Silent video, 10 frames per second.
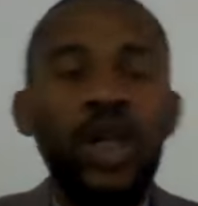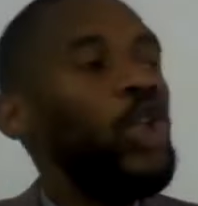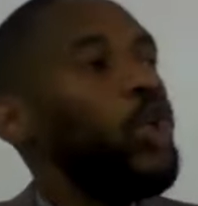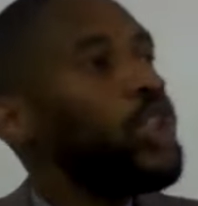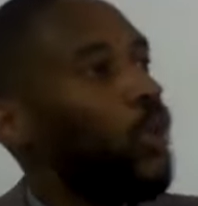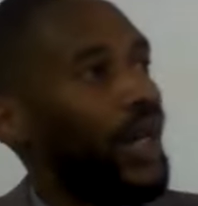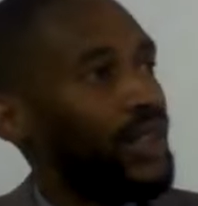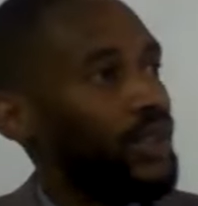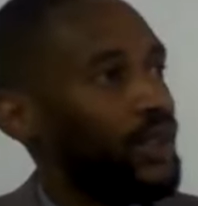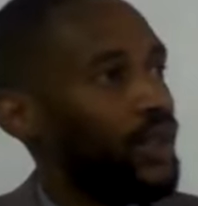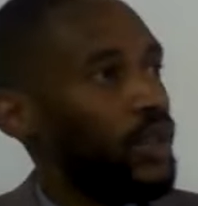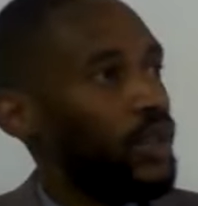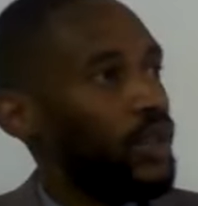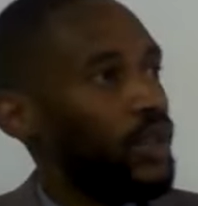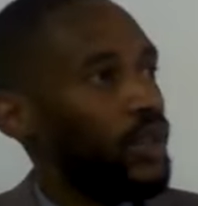Use what?
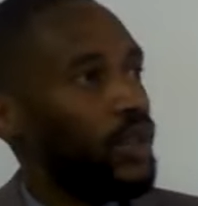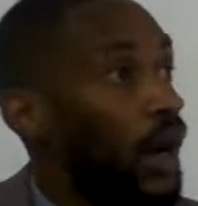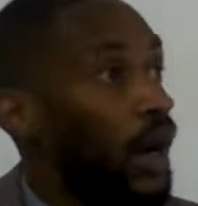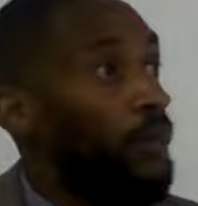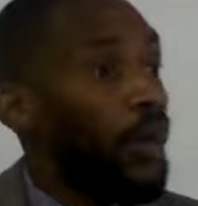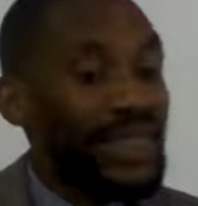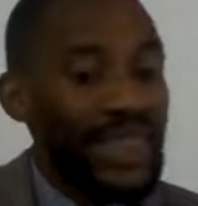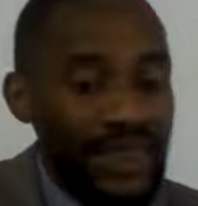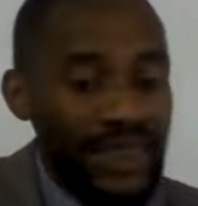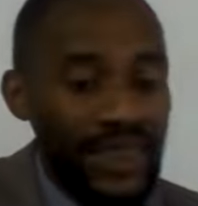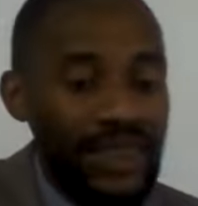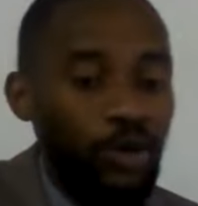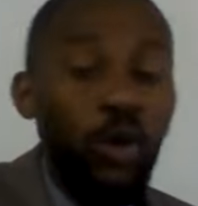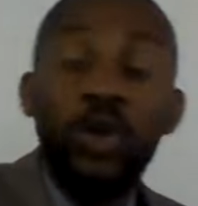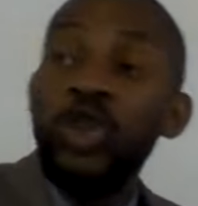Those what?
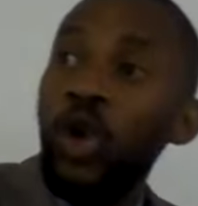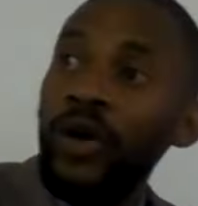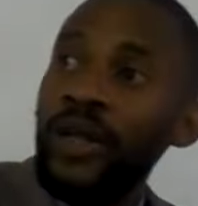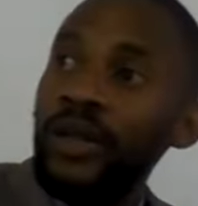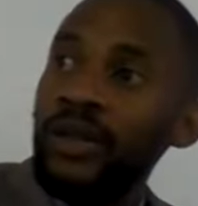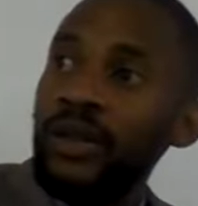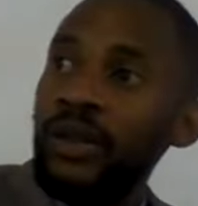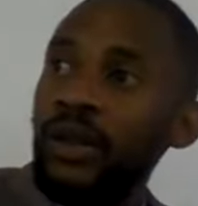Possessions for whose glory?